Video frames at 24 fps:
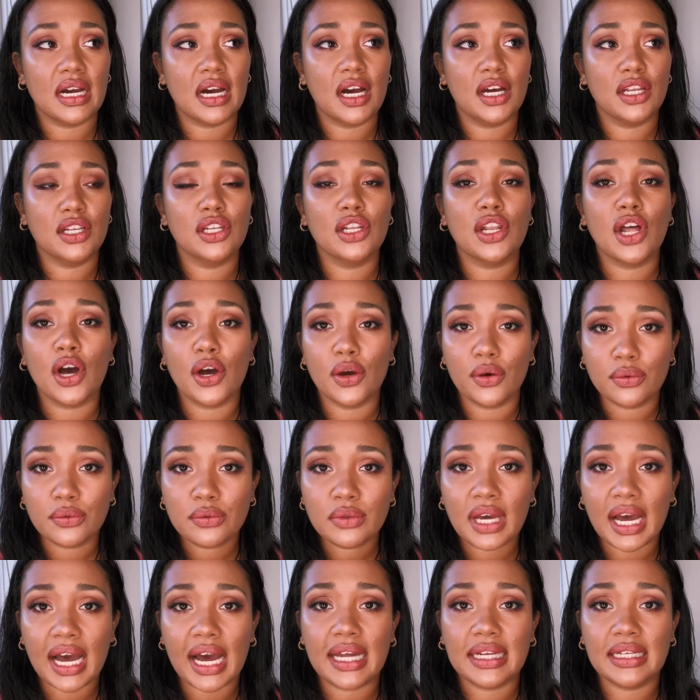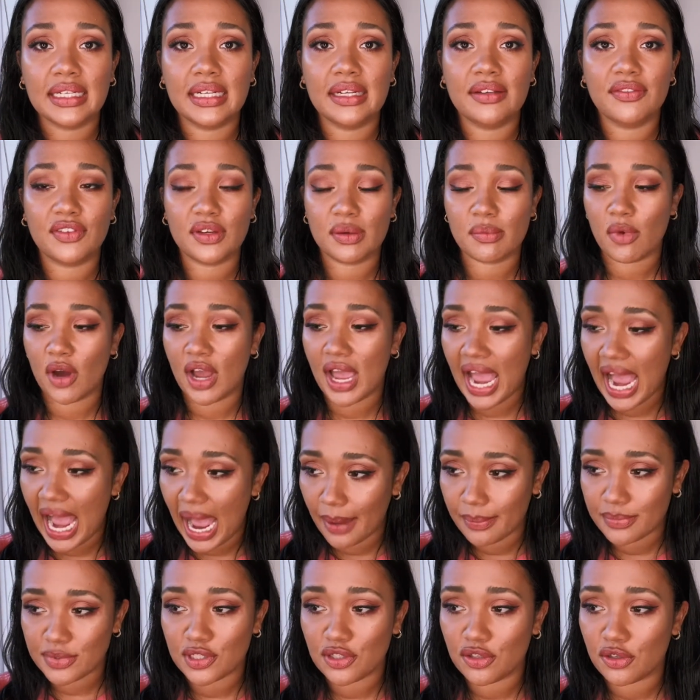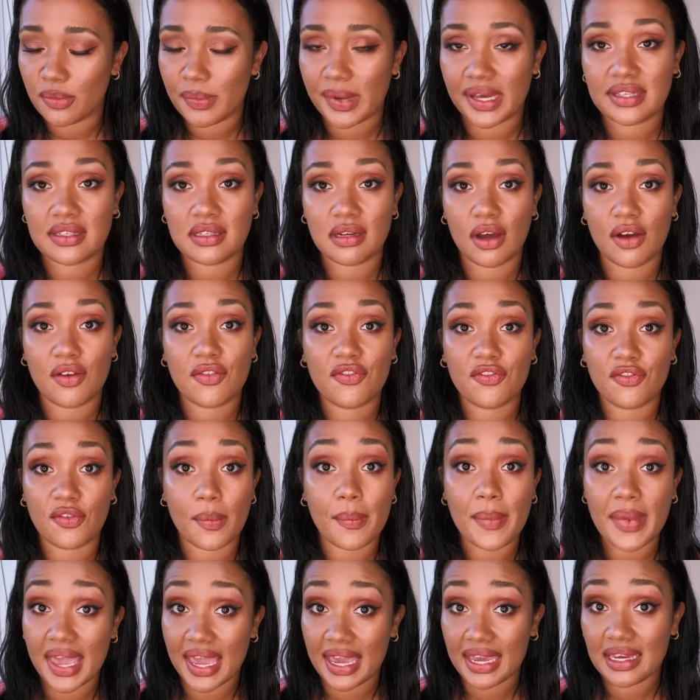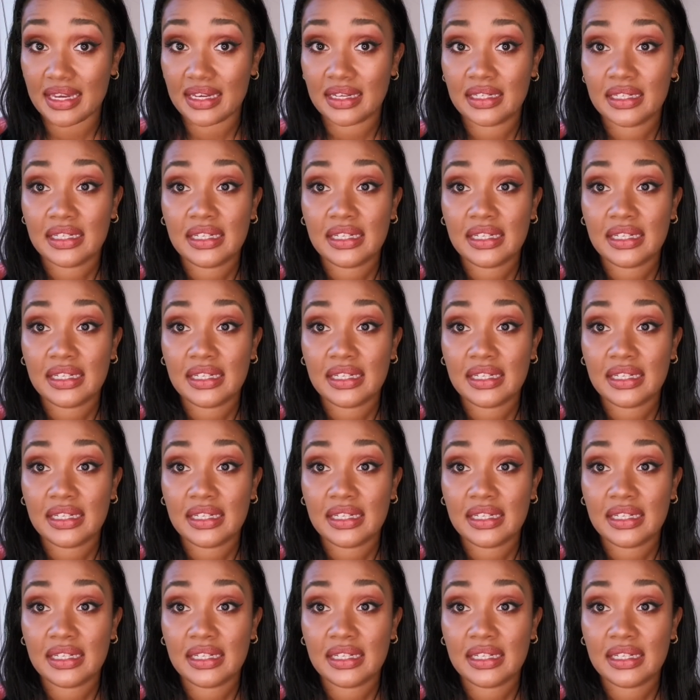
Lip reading: alone and living my absolute best life for me